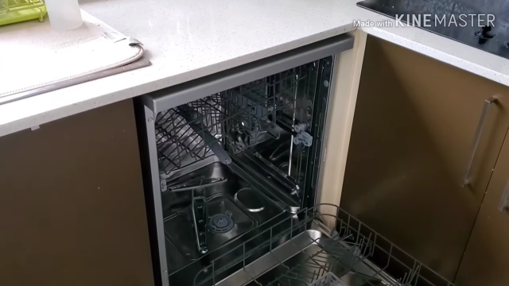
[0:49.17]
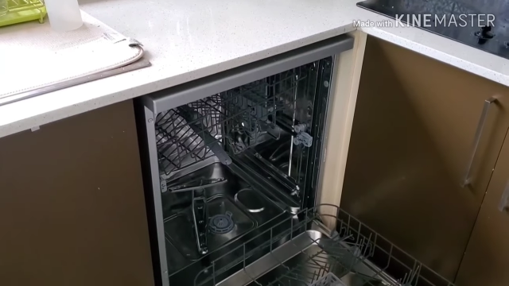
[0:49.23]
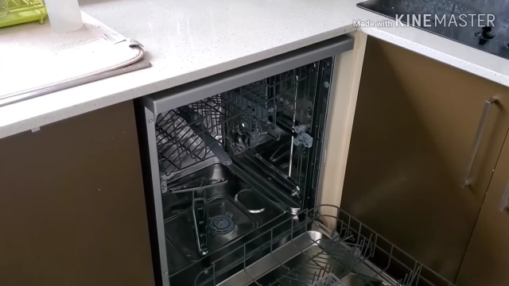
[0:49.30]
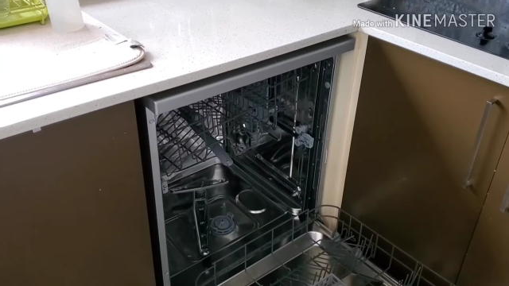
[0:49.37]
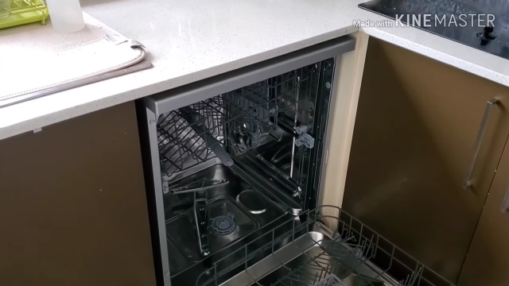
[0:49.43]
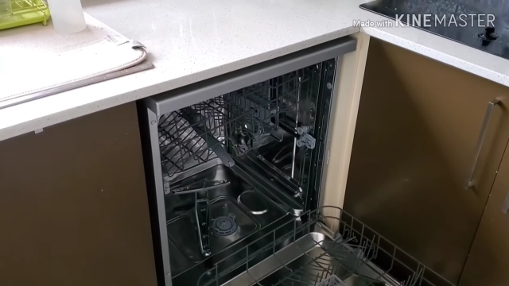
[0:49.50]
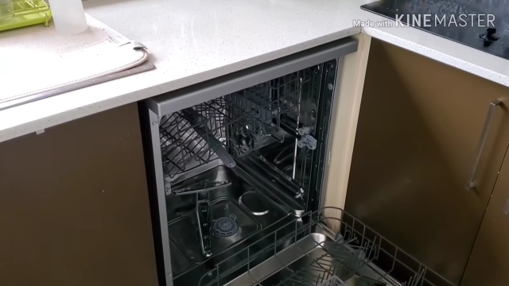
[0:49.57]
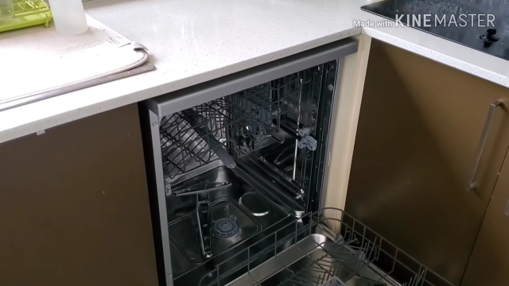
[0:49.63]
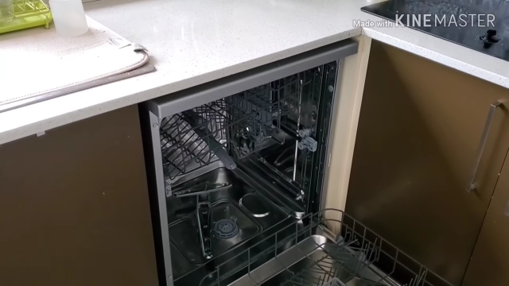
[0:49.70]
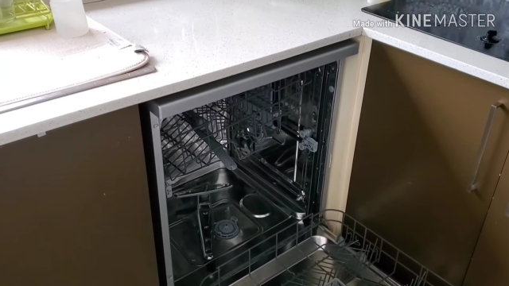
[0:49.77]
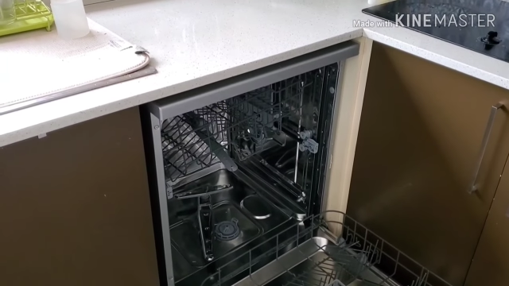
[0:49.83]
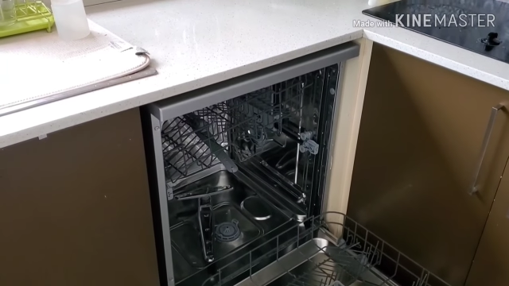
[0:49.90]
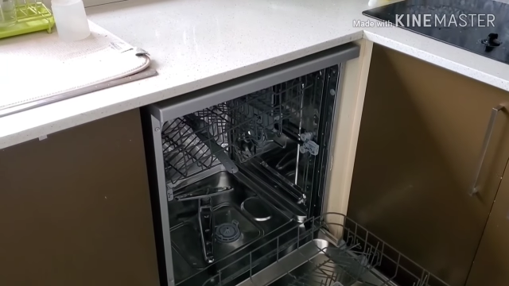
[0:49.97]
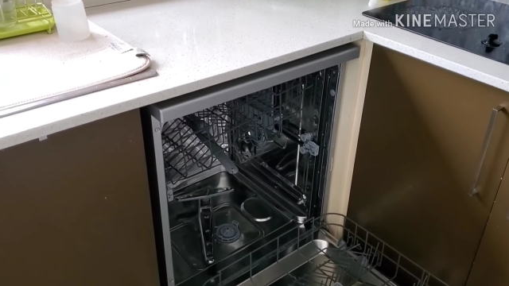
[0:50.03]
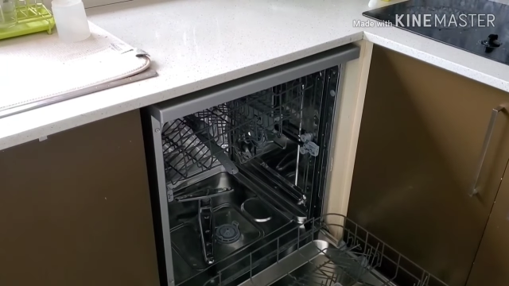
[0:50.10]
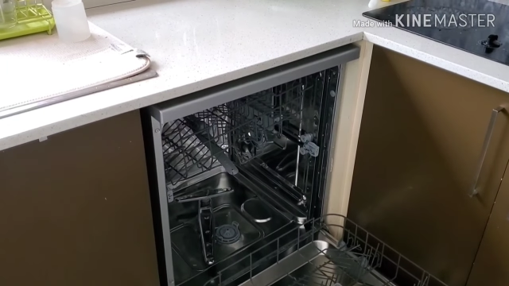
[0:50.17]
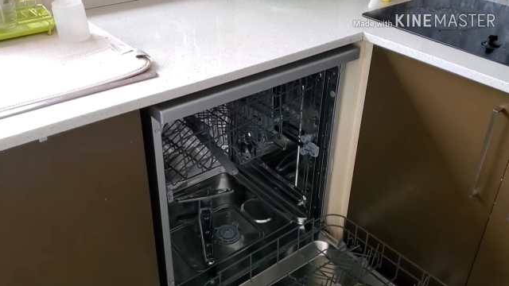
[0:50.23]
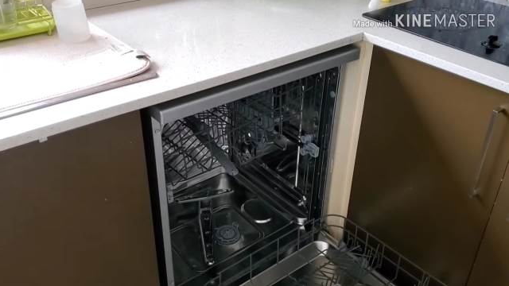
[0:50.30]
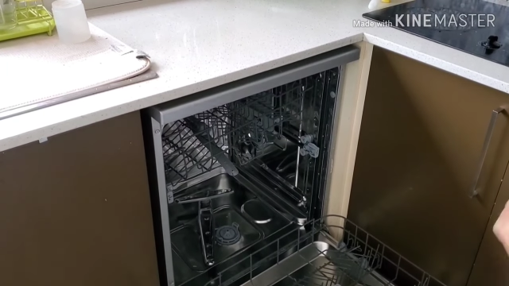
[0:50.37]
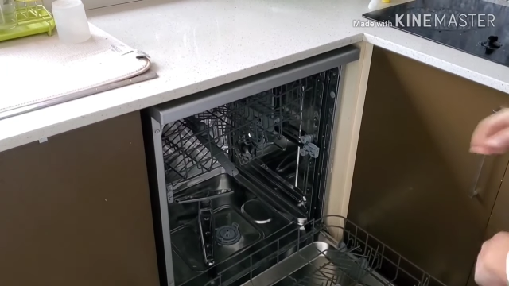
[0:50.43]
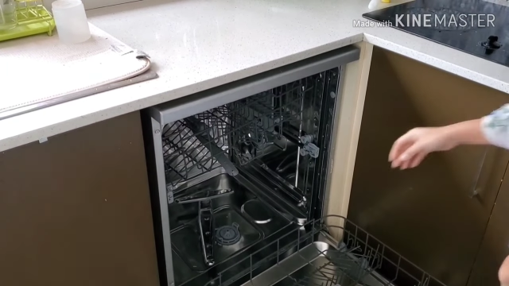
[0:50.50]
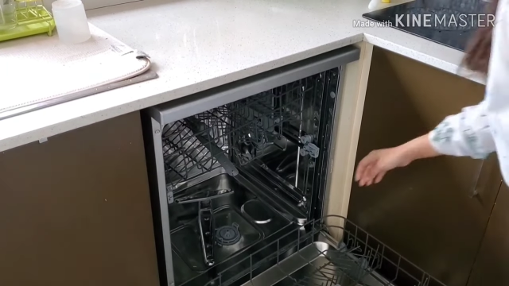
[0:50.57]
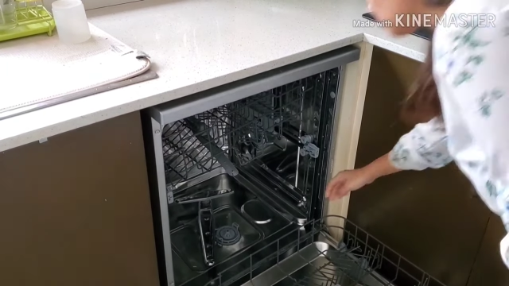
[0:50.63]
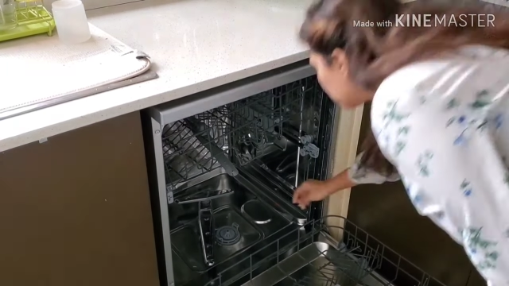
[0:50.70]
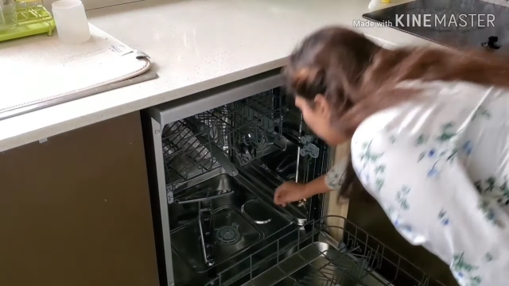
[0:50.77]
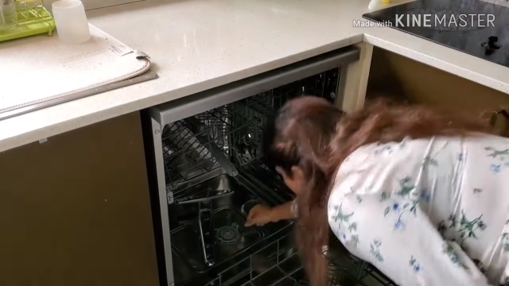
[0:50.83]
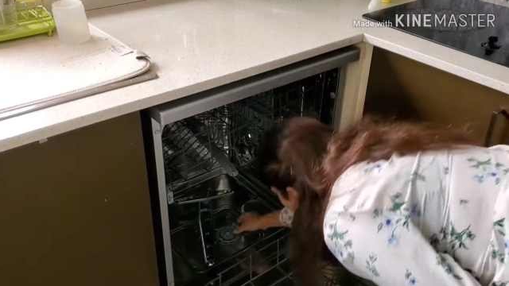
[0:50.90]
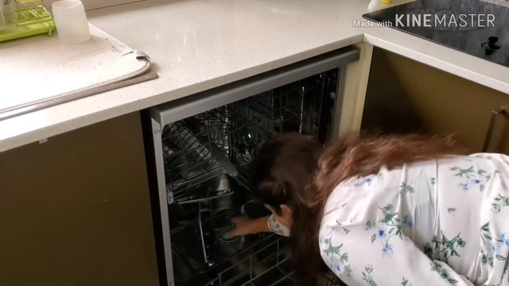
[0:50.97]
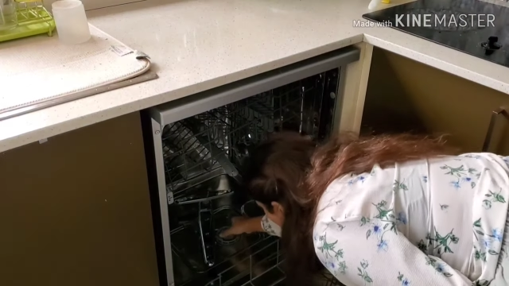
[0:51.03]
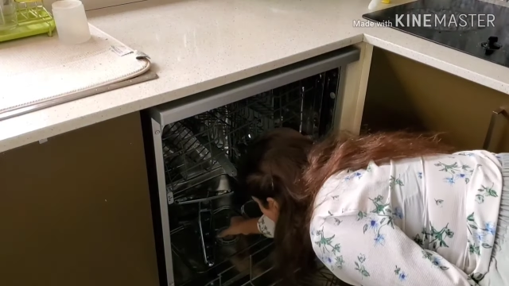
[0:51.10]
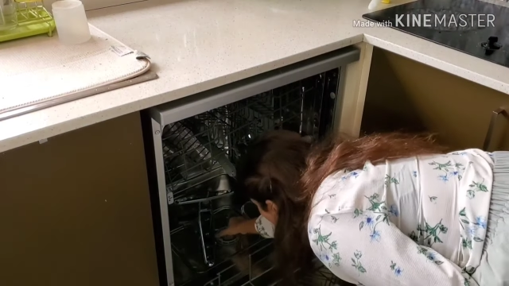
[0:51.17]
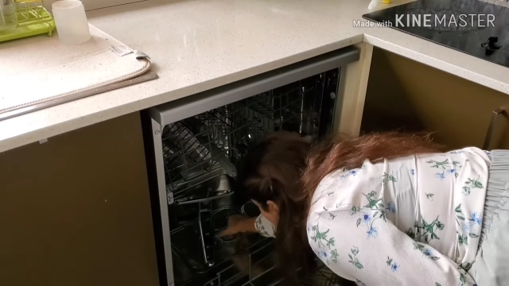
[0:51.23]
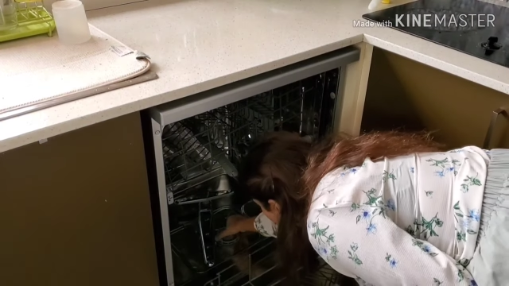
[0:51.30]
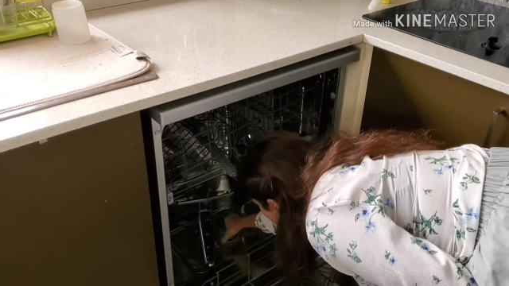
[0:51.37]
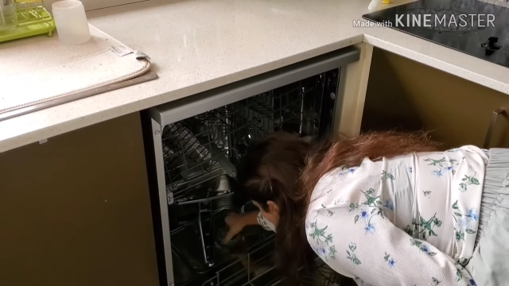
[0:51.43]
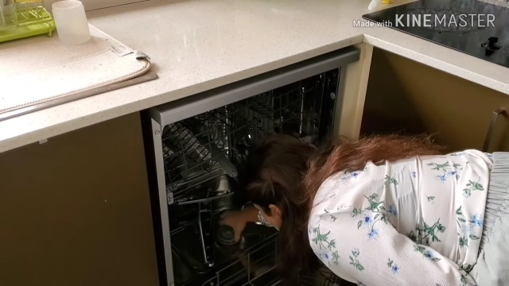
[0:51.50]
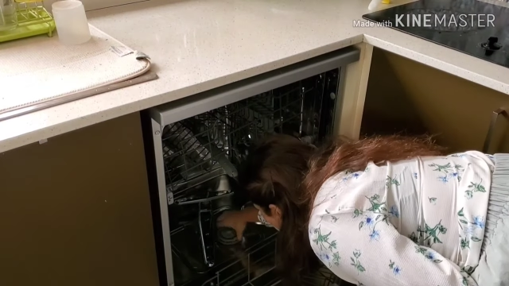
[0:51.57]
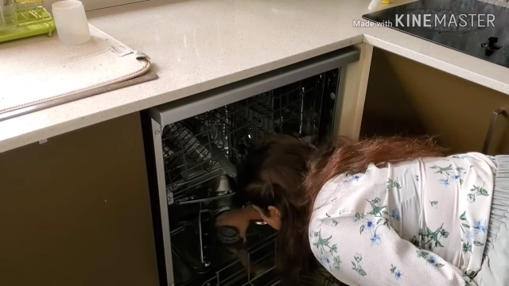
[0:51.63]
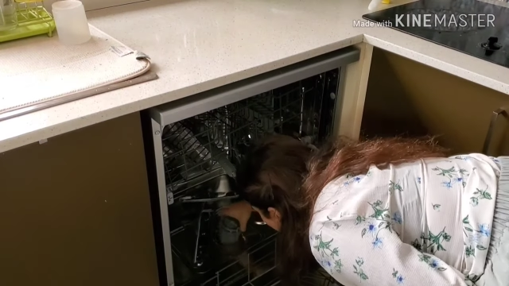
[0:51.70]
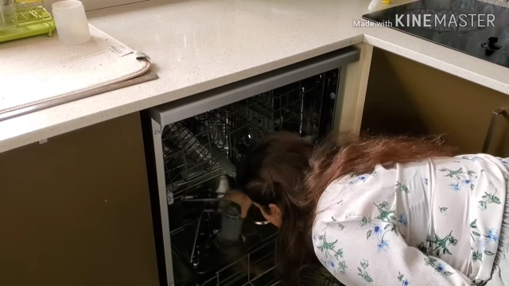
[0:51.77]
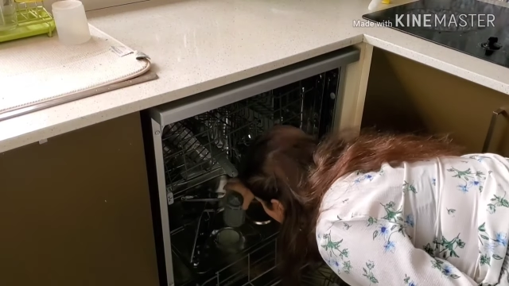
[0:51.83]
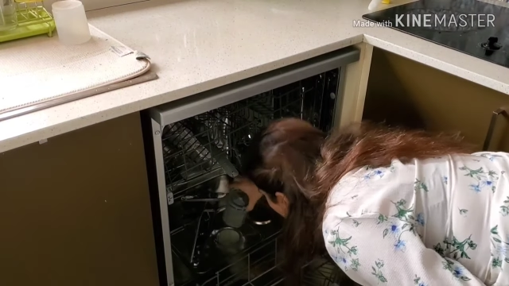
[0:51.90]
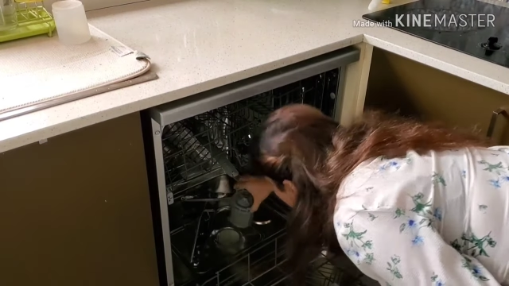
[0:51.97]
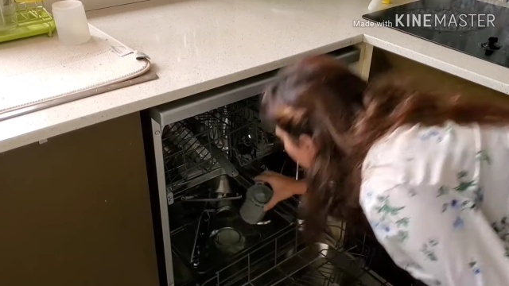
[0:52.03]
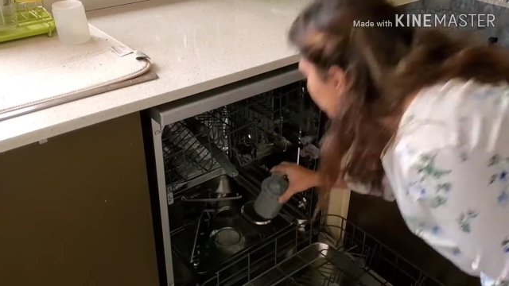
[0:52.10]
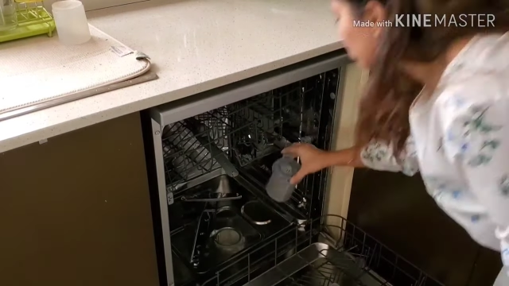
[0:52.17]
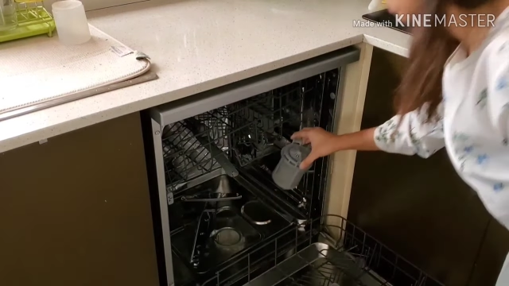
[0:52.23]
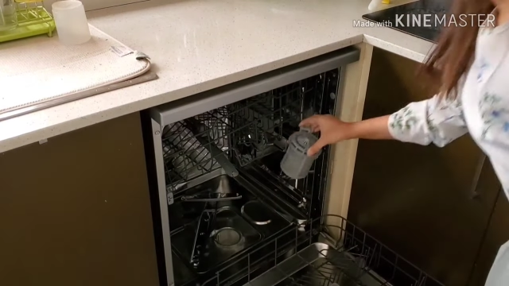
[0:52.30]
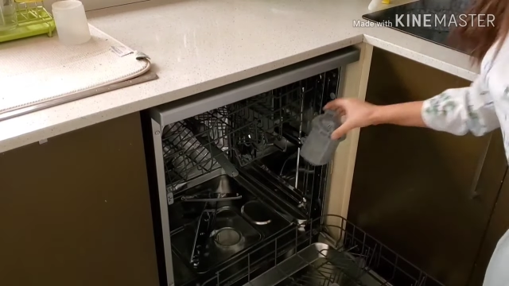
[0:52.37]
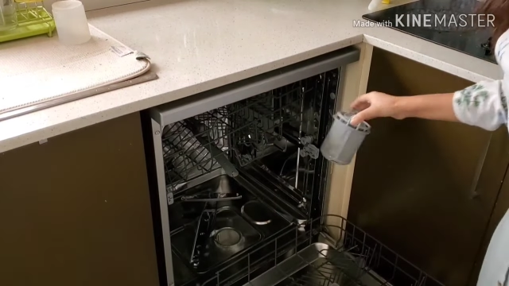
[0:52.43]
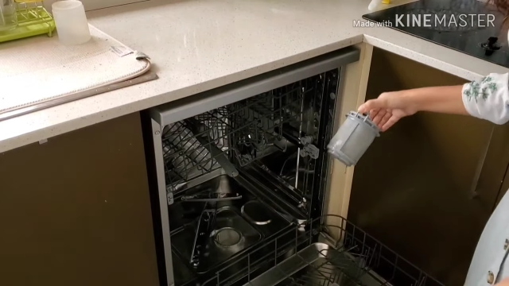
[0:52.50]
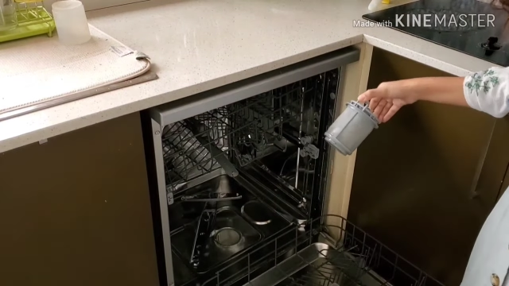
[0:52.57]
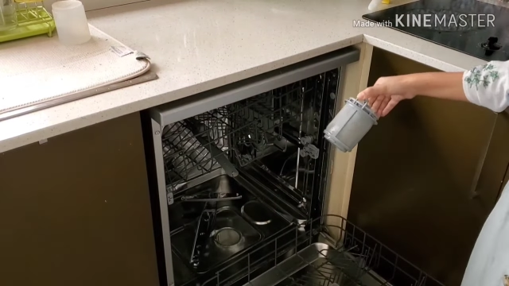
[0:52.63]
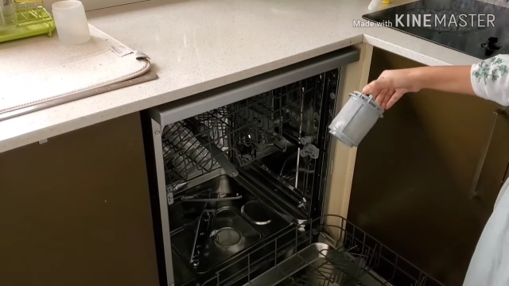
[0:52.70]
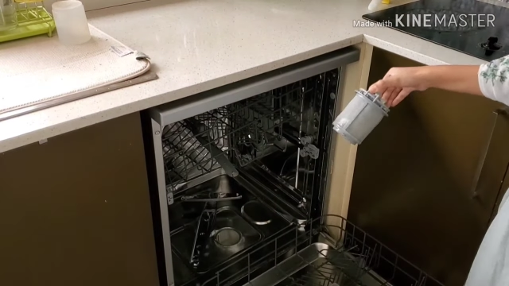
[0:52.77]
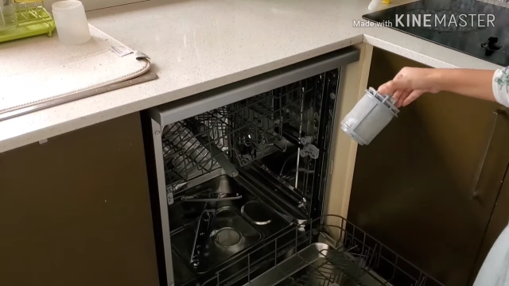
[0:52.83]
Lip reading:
(no speaker visible)